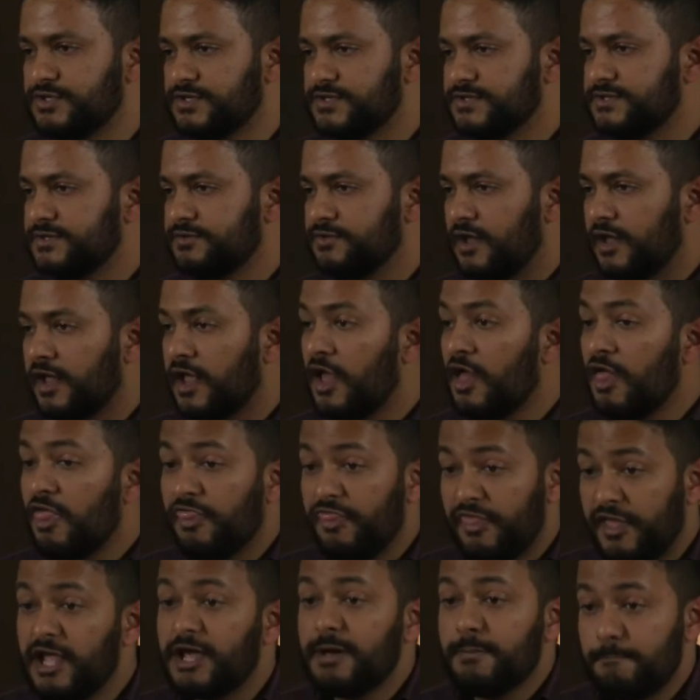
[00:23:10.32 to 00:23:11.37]
is like
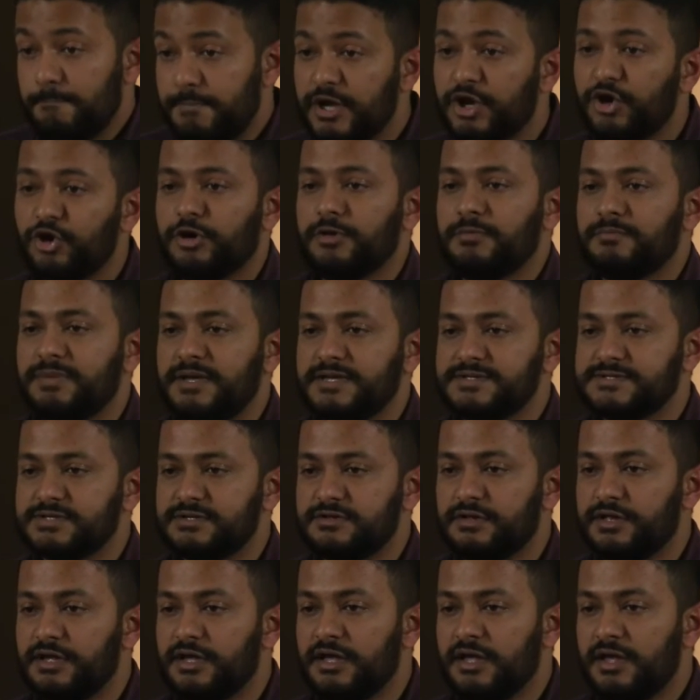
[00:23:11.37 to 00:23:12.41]
think bigger,
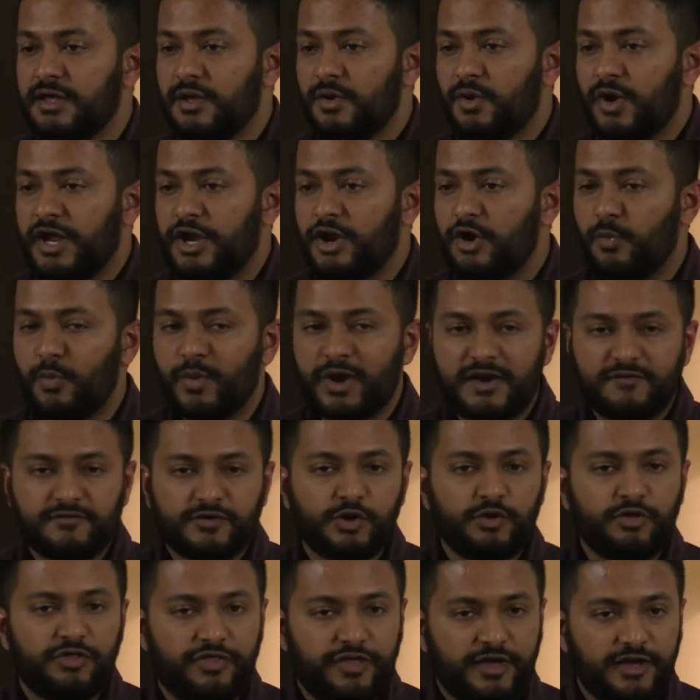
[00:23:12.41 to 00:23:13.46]
basically. You know, whenever
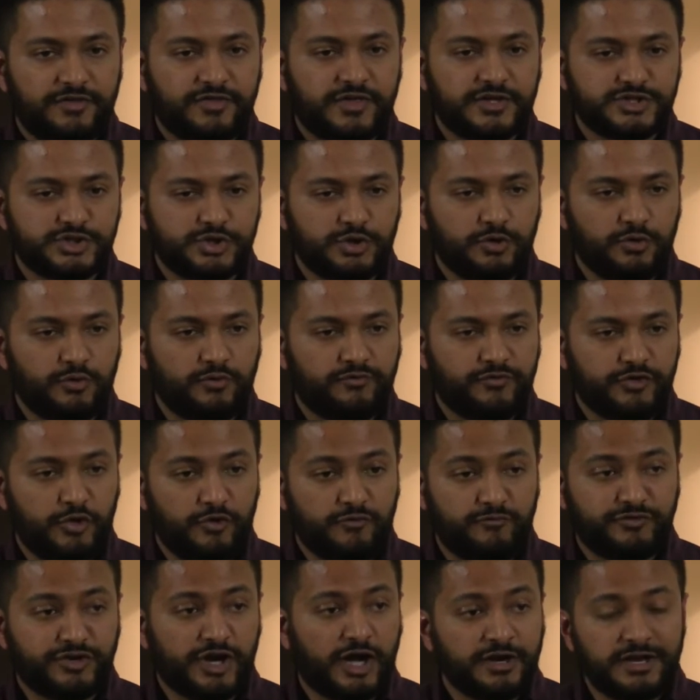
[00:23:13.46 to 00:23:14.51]
you think that you've
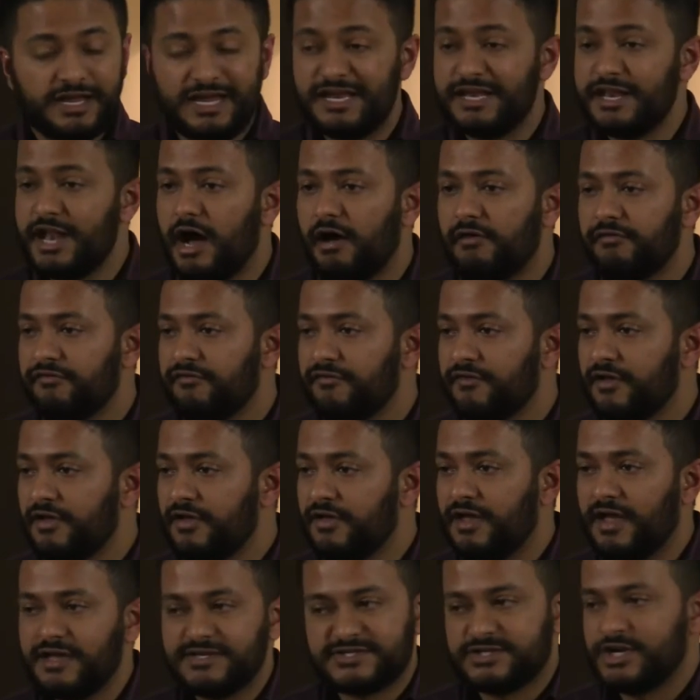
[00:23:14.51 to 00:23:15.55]
you've done enough,
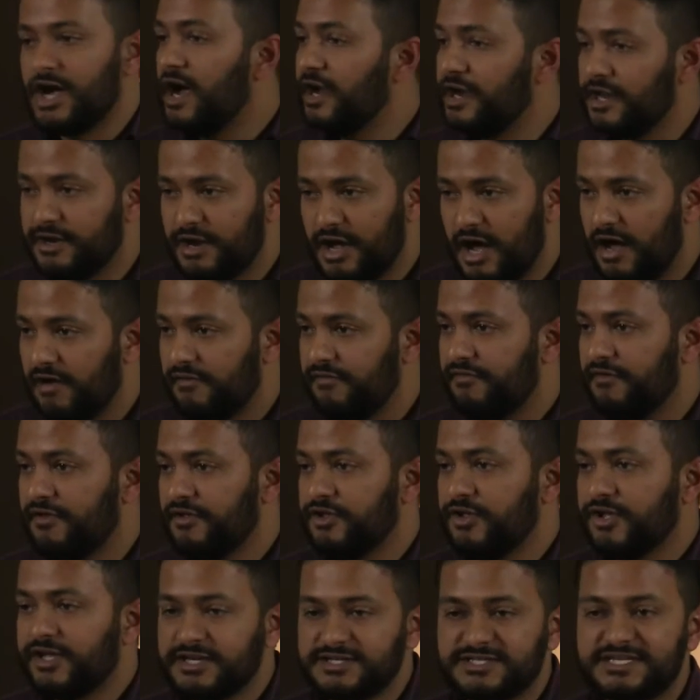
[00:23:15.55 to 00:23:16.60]
it's not enough.
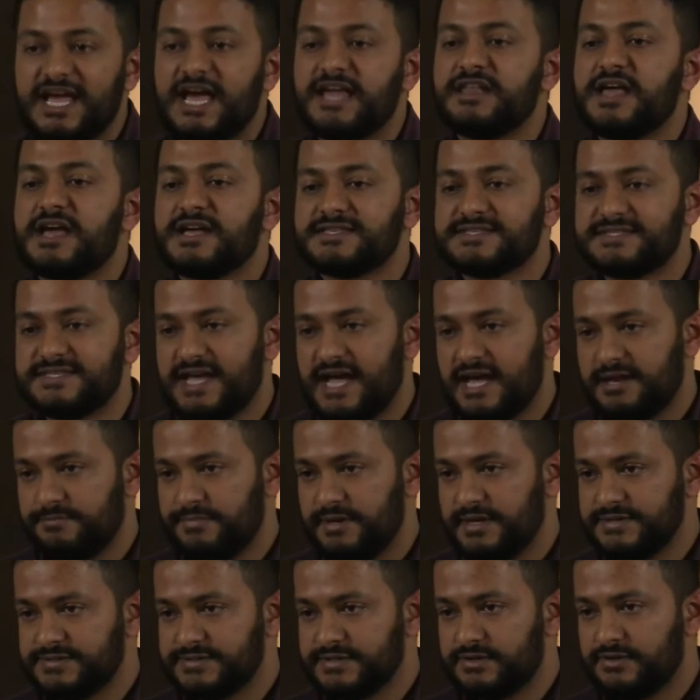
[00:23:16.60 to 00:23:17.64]
You can ten X that
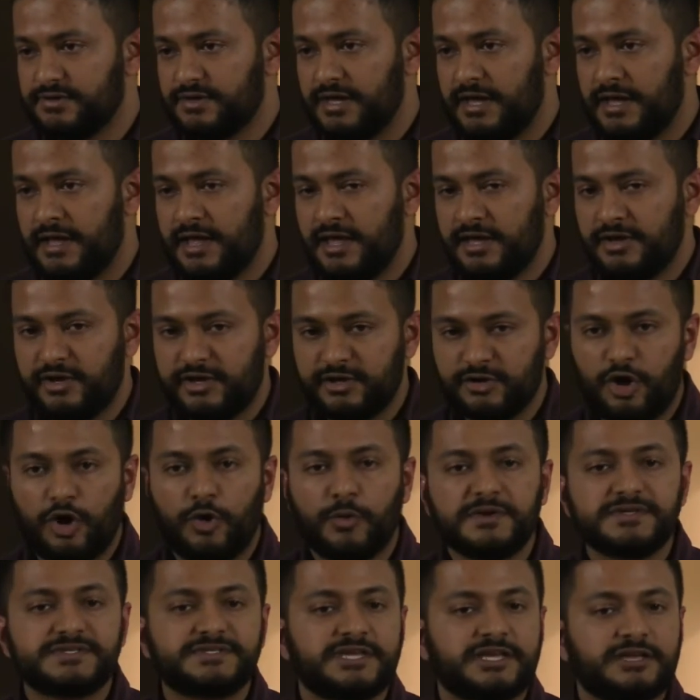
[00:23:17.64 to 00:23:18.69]
basically. You can
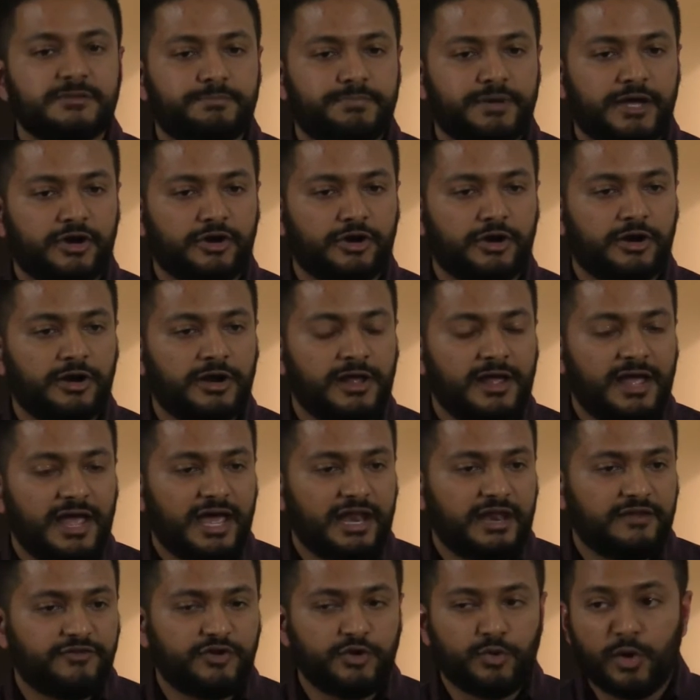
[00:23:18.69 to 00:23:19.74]
always think bigger,
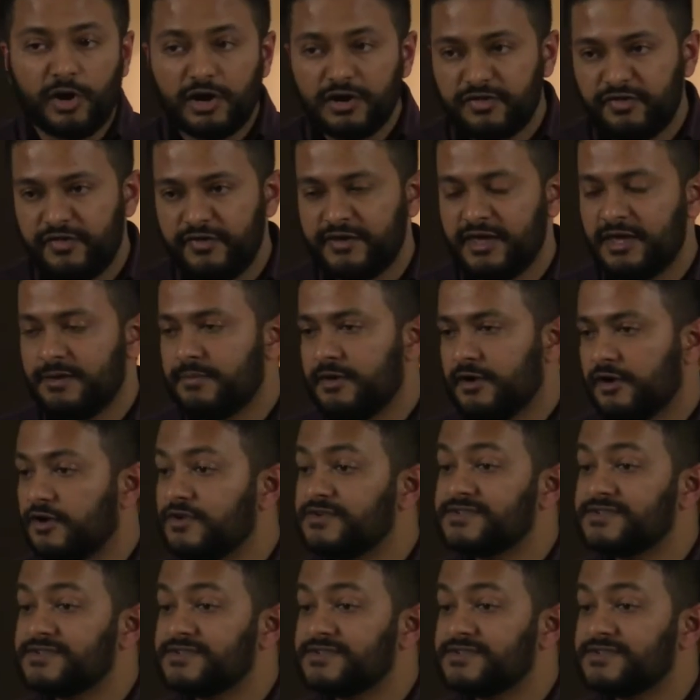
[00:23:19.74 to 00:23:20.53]
and if you aren't thinking bigger,